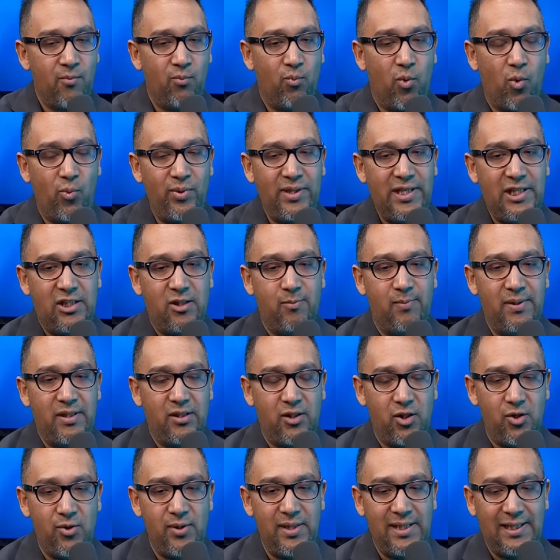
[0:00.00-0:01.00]
What we need to be
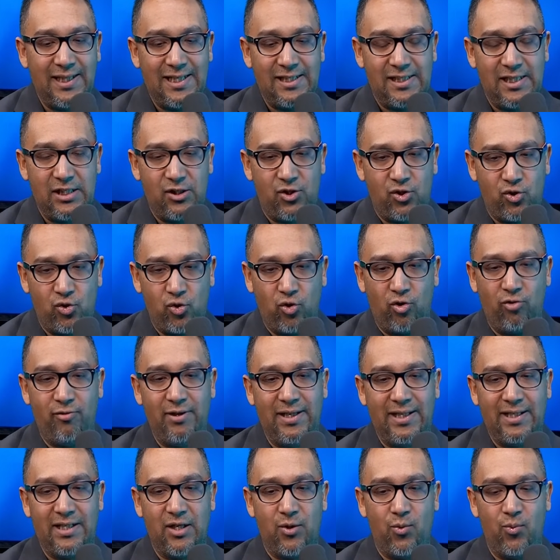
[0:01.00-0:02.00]
doing is
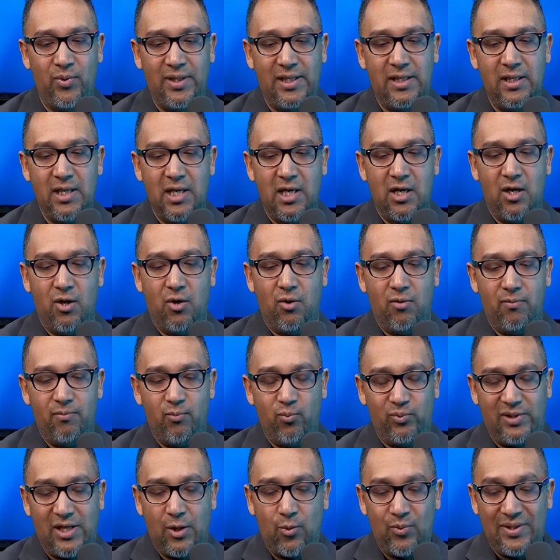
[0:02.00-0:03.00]
ensuring that we
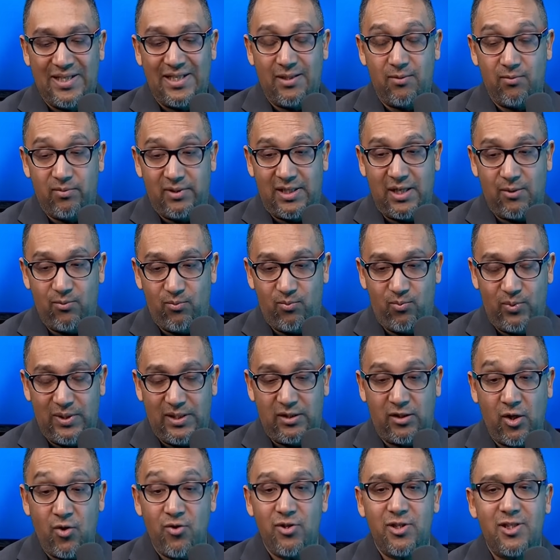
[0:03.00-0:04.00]

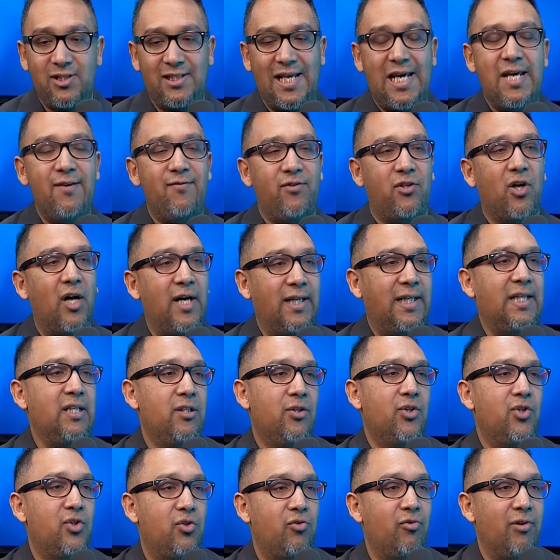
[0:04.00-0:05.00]
don't save dying
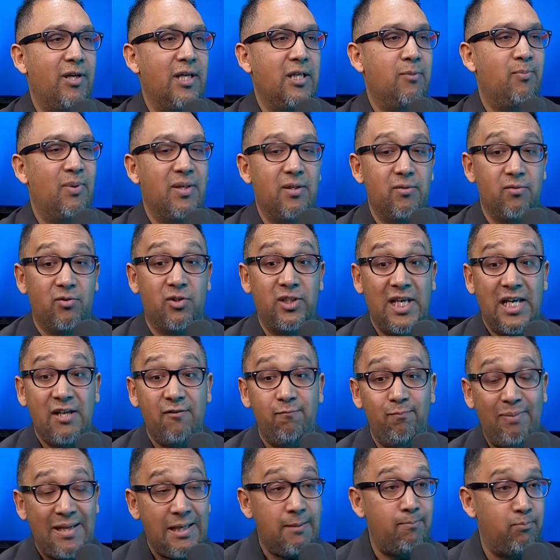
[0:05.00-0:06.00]
industries, but
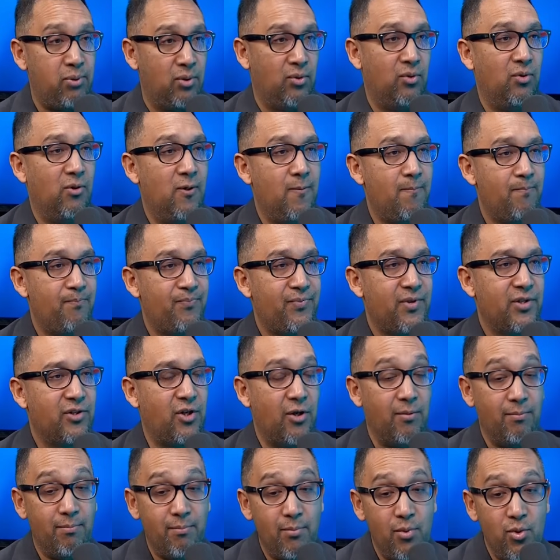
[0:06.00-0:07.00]
save people.
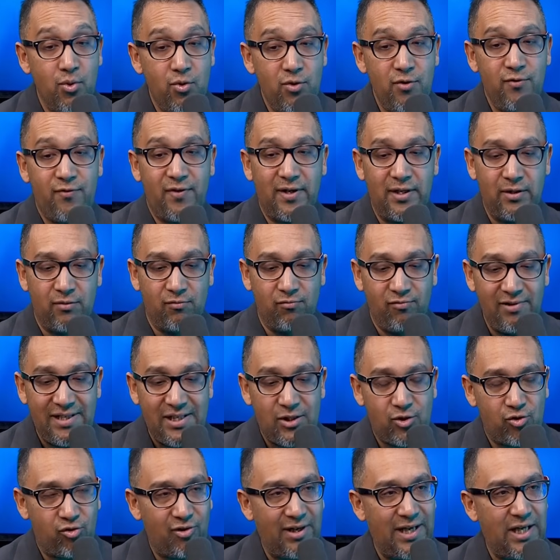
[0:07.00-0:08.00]
So move and
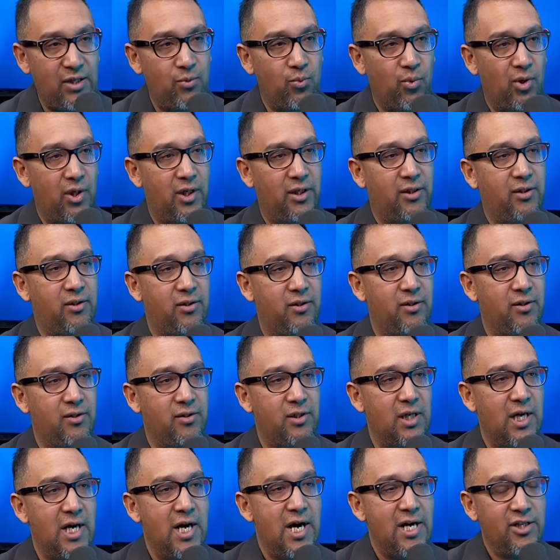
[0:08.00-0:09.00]
retrain
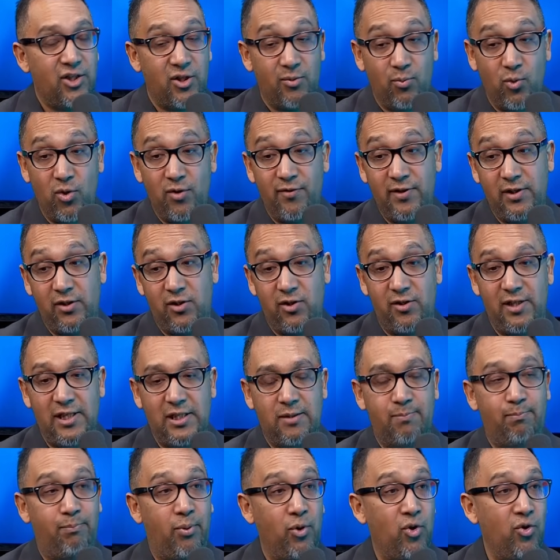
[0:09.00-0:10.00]
workers to move into
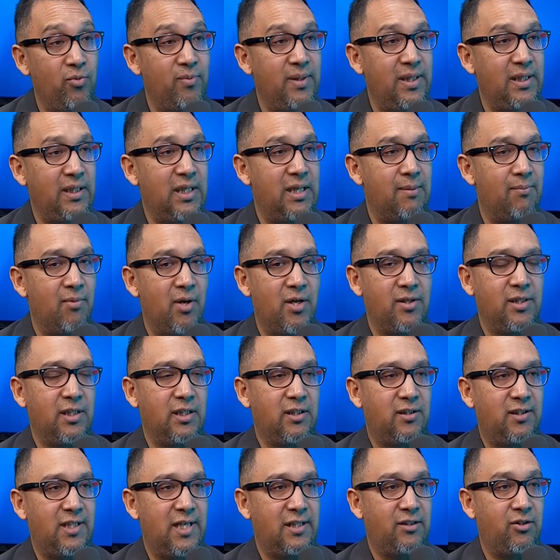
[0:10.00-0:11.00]
these booming emerging
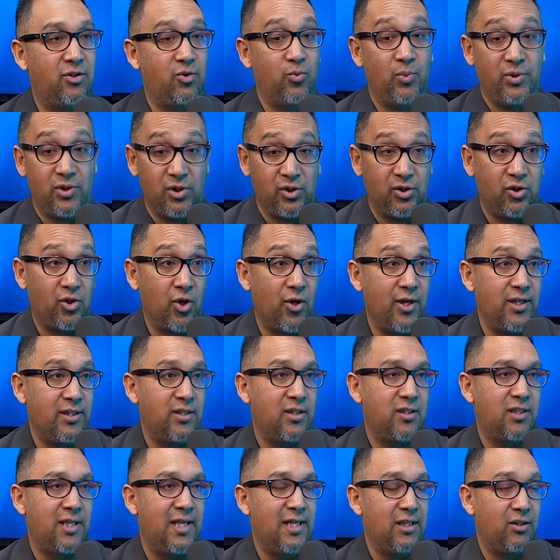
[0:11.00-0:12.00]
sectors which are going
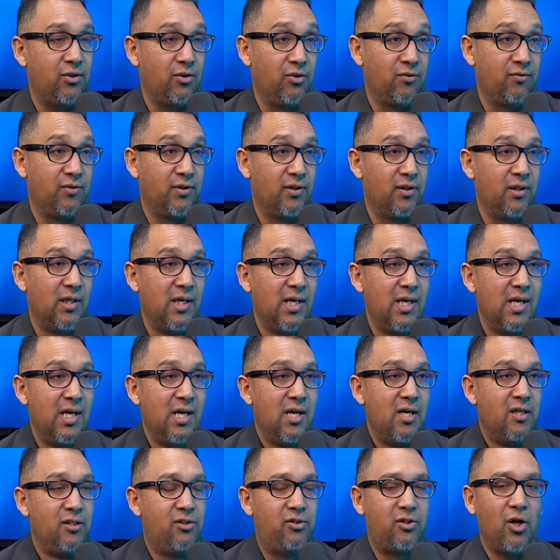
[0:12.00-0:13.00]
to take over.
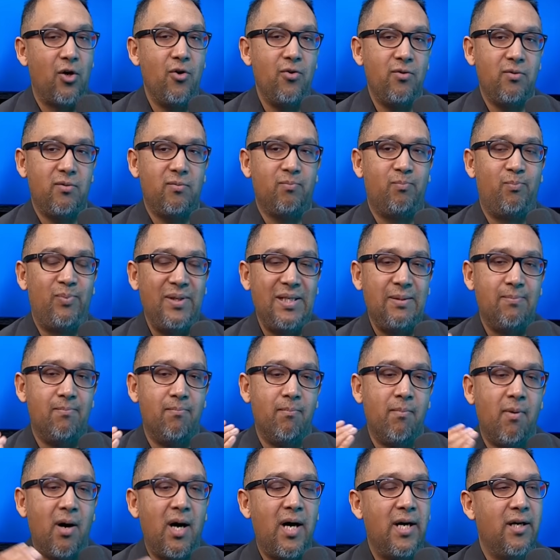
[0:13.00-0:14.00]
Don't be
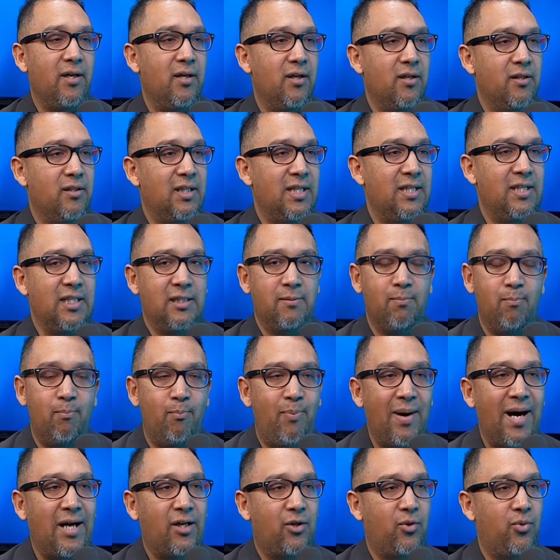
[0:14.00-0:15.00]
mired in this
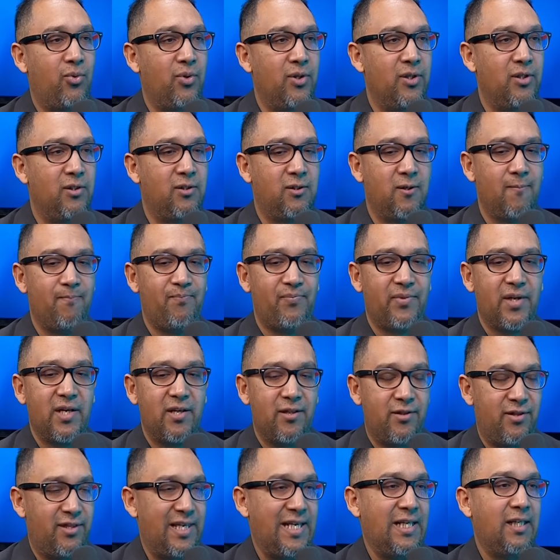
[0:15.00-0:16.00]
backwards
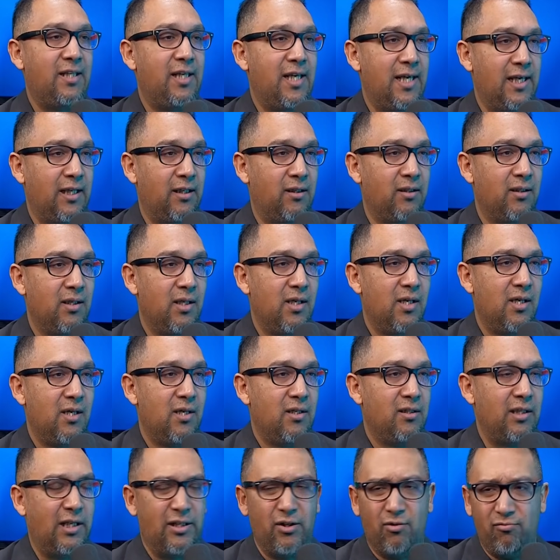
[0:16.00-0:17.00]
thinking.
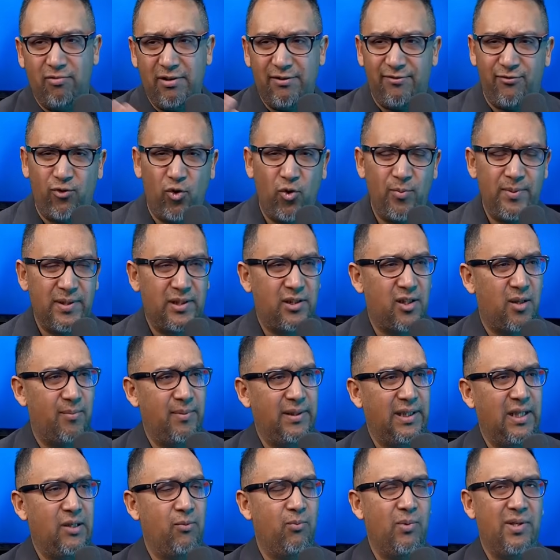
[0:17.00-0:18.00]
Like the Reform is
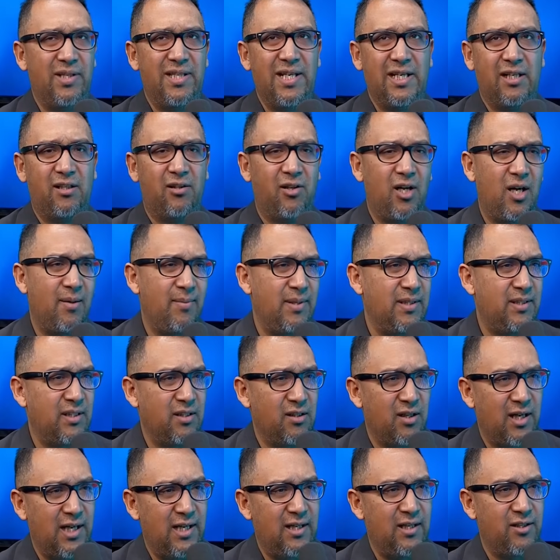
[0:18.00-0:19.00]
coming in with their climate
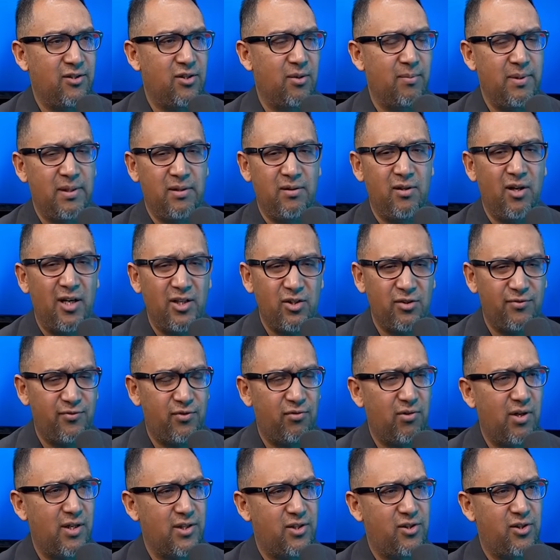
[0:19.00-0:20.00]
denialism. I mean, Nigel
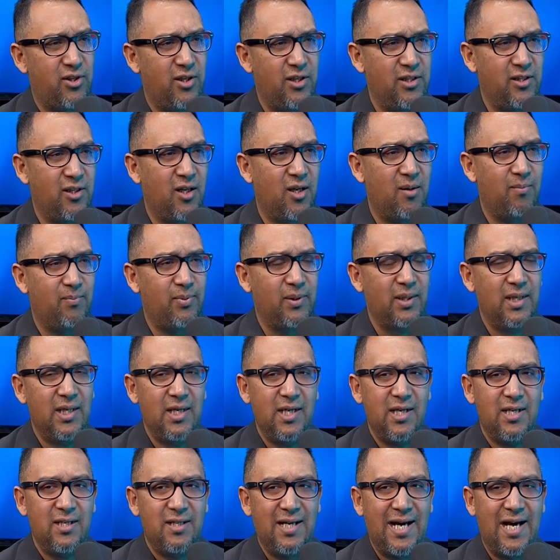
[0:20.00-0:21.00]
Farage turned up
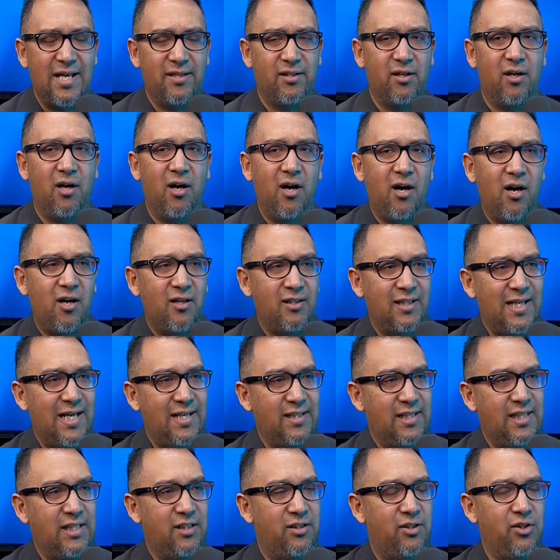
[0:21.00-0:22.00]
at the
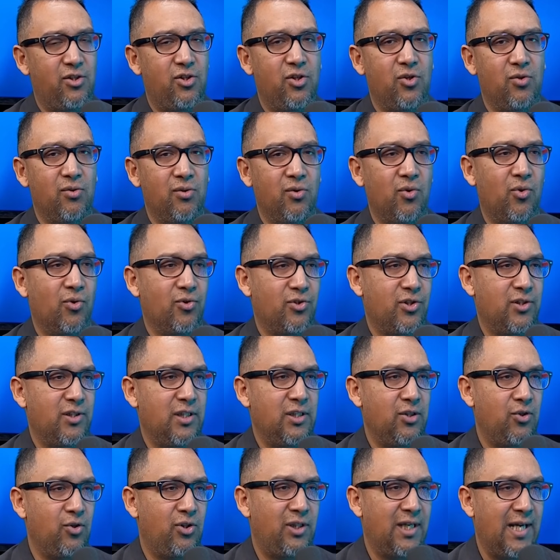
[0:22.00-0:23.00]
Heartland Institute launch in
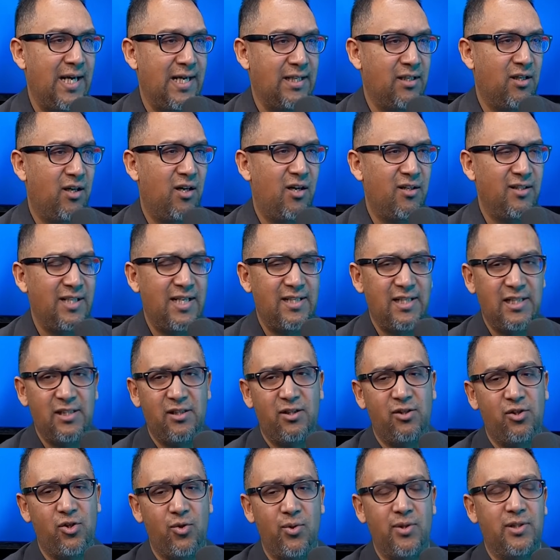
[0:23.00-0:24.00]
the UK. The Heartland
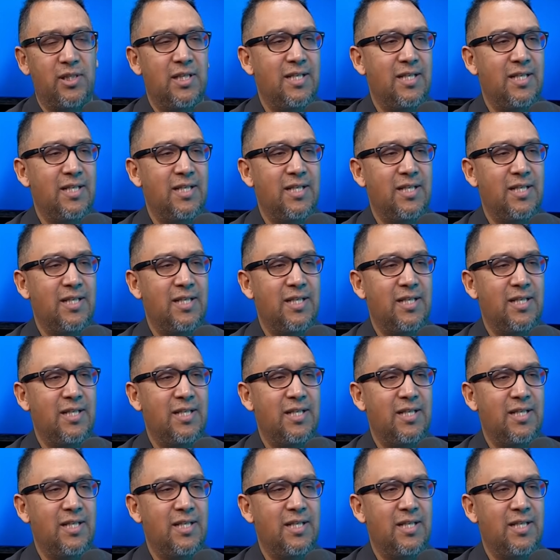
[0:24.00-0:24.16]
Institute is